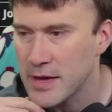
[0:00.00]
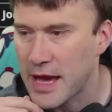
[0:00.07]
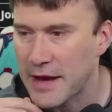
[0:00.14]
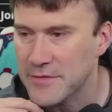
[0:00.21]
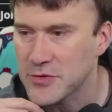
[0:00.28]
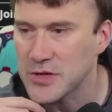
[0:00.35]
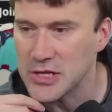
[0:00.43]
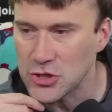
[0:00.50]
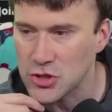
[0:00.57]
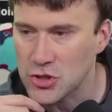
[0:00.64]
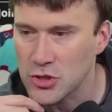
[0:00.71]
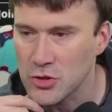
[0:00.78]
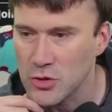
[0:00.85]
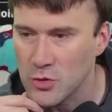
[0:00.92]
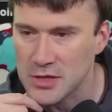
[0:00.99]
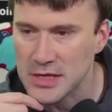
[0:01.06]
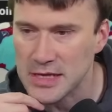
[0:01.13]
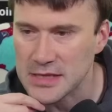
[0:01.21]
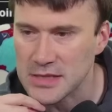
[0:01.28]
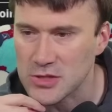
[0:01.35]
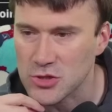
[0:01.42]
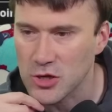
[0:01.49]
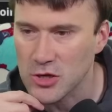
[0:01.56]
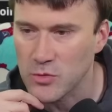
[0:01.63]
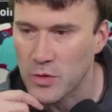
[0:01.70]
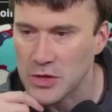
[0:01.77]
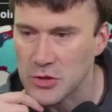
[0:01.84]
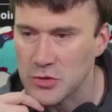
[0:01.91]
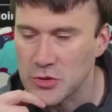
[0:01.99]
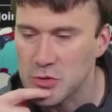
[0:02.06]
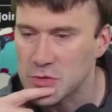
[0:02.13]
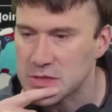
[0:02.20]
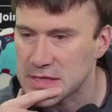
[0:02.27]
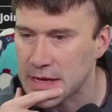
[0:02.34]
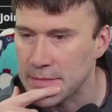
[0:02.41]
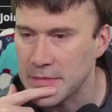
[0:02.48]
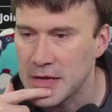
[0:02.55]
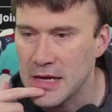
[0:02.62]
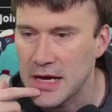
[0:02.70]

after each turn, or do they get discarded when you use them?